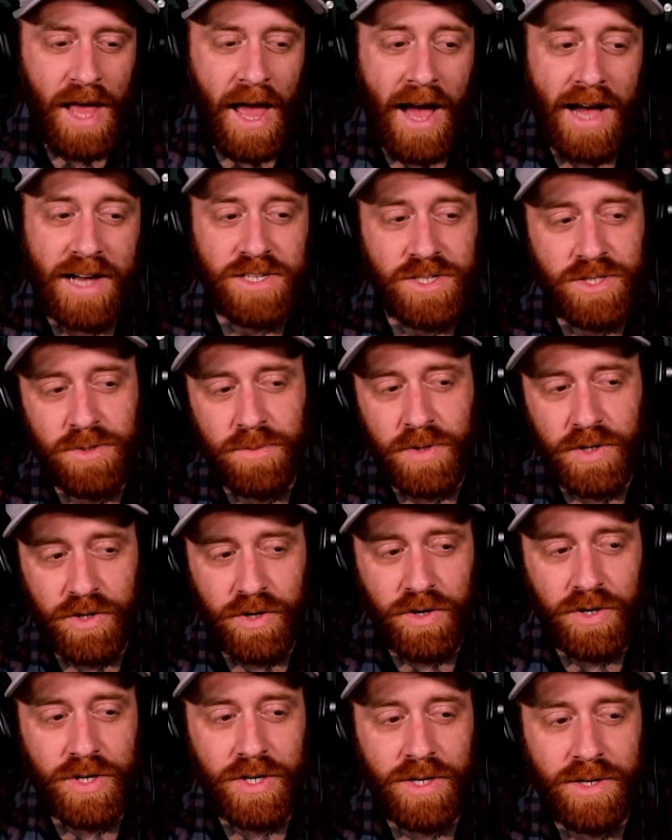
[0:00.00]
has to be
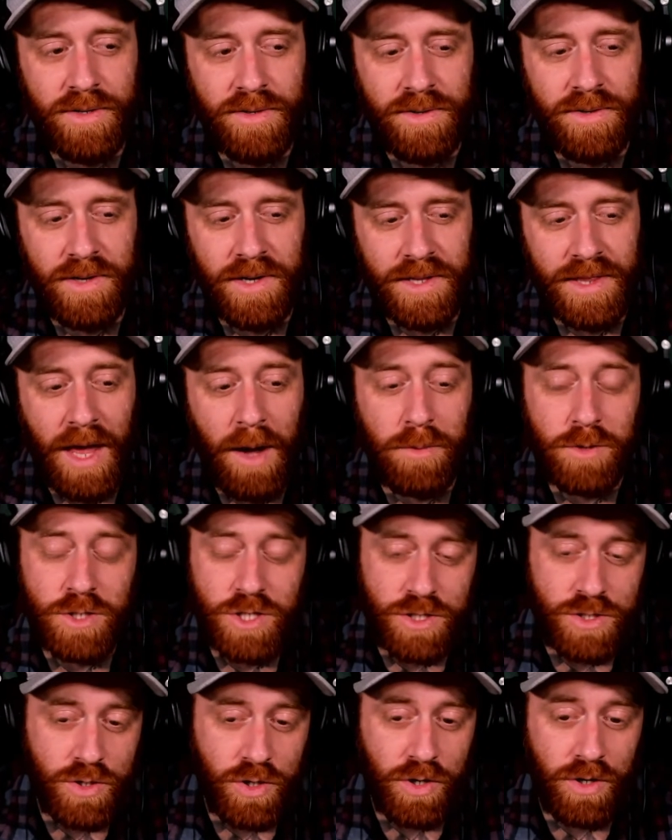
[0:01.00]
good, and that
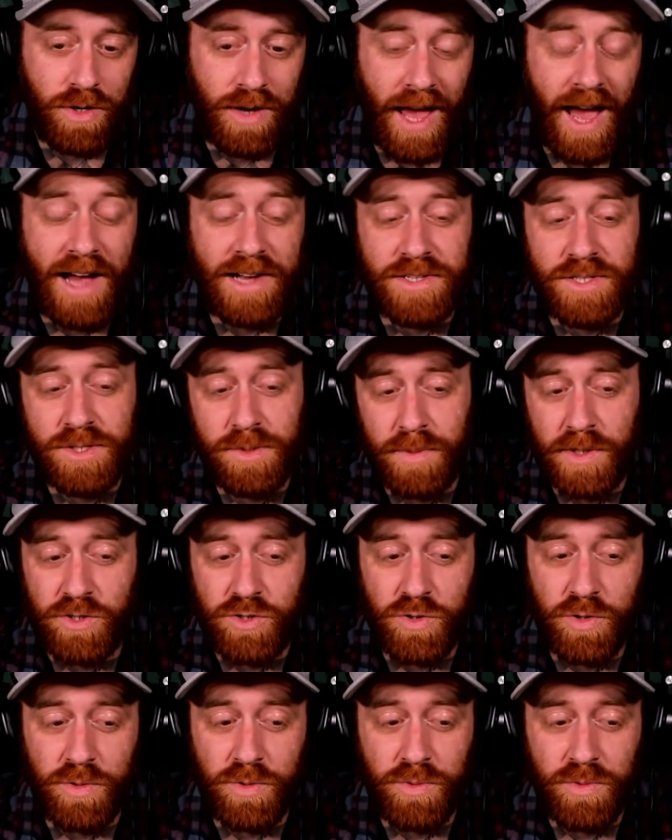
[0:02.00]
which is good has to be
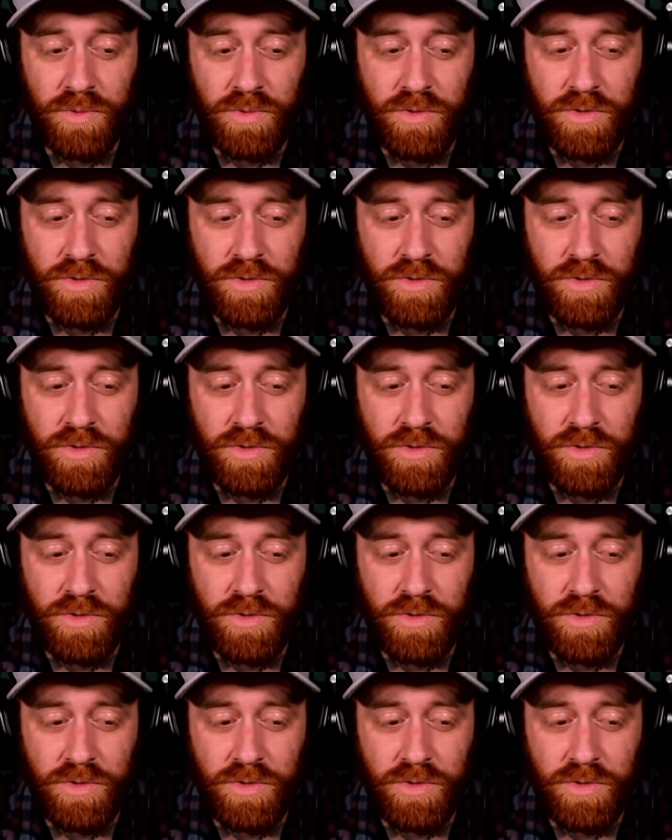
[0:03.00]
true?